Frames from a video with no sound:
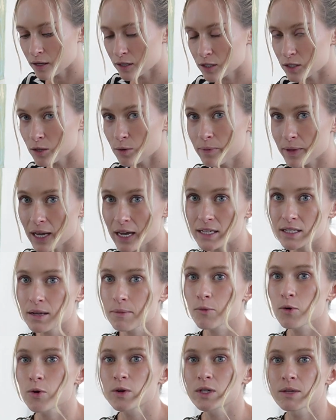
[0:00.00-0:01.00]
So because
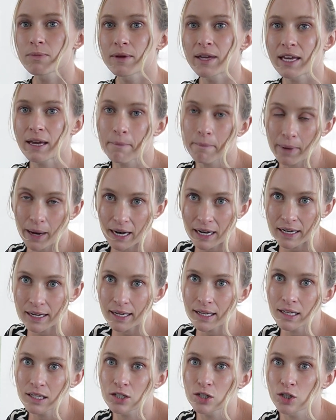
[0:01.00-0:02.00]
I'm going to be
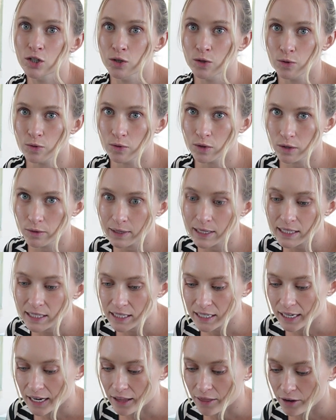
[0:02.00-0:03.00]
combining 2 units
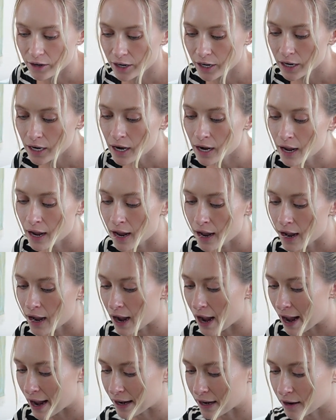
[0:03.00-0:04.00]
together,
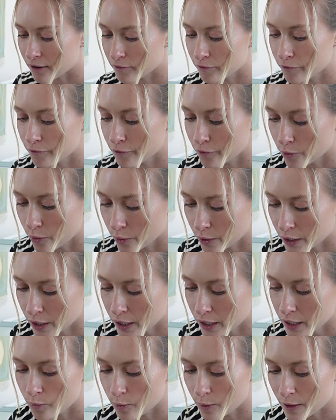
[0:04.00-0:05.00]
I got
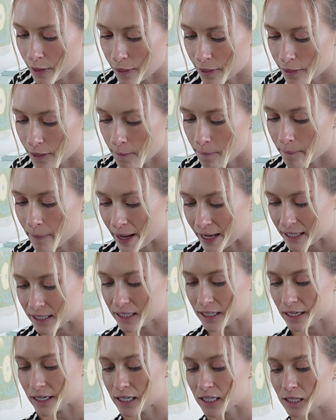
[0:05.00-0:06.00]
4 with the
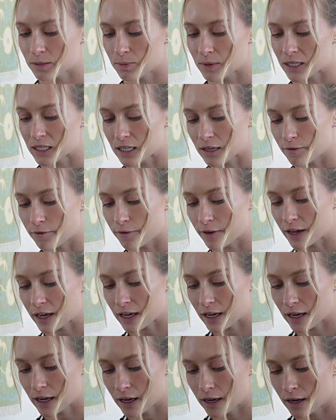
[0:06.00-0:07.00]
Besta
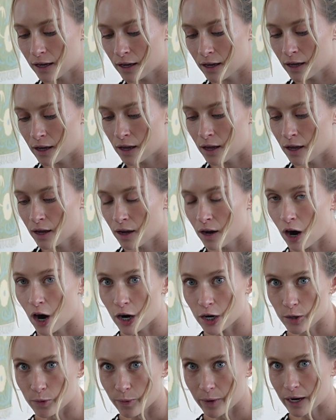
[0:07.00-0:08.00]
specific
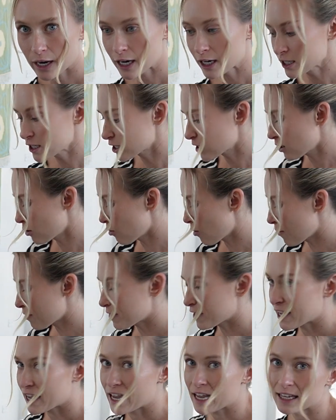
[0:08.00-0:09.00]
hardware to go on
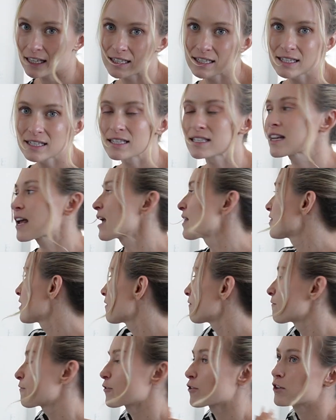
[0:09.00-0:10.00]
the ends, and
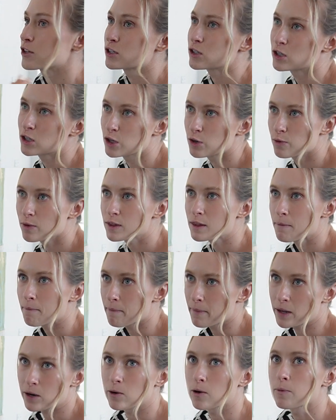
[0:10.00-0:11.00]
then for the 2 in the
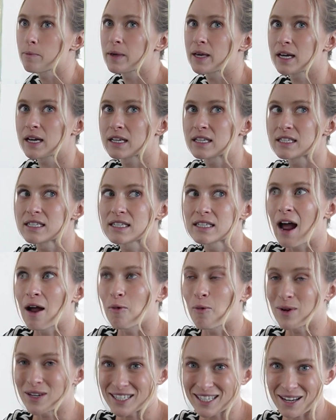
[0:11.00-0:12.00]
middle, because I
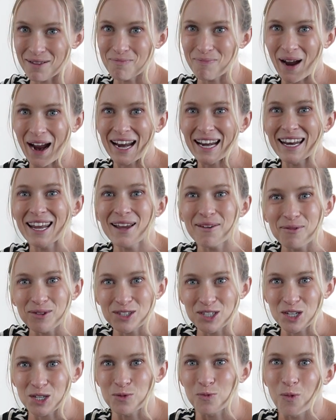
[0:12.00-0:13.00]
want to combine it with
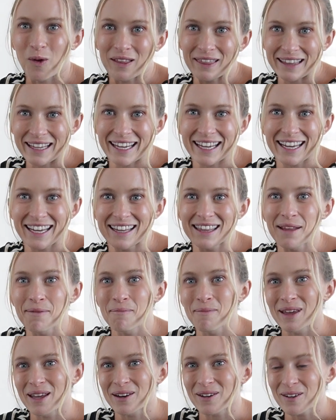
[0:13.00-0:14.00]
just 1 leg in the
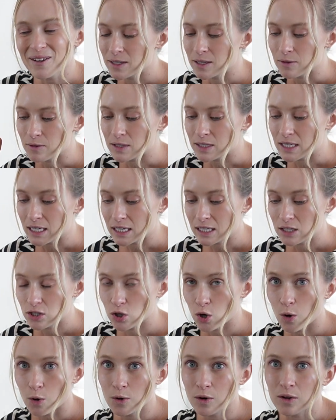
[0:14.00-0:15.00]
middle, so 6
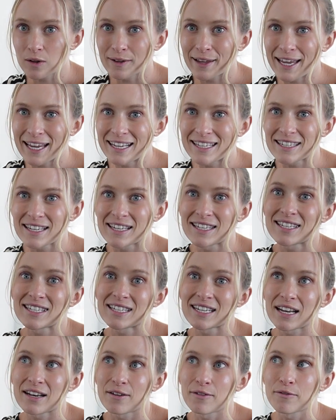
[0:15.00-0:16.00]
total legs
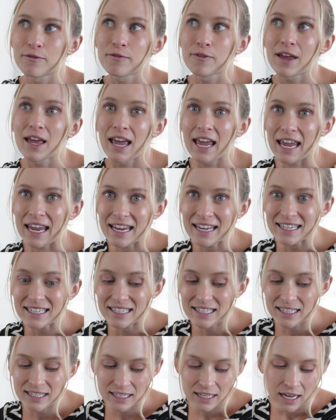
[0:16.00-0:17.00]
instead of
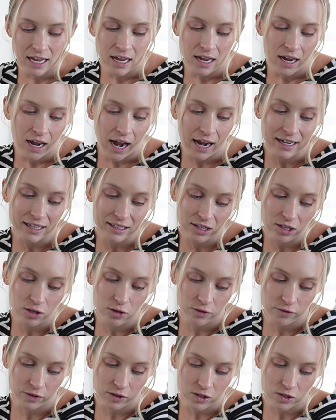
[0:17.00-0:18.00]
8, I got the
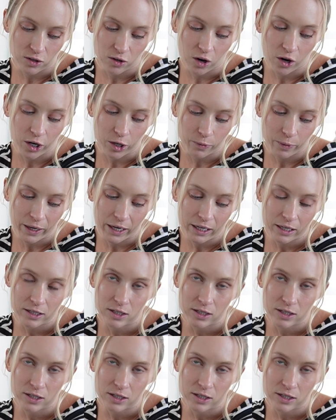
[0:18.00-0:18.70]
universal hardware.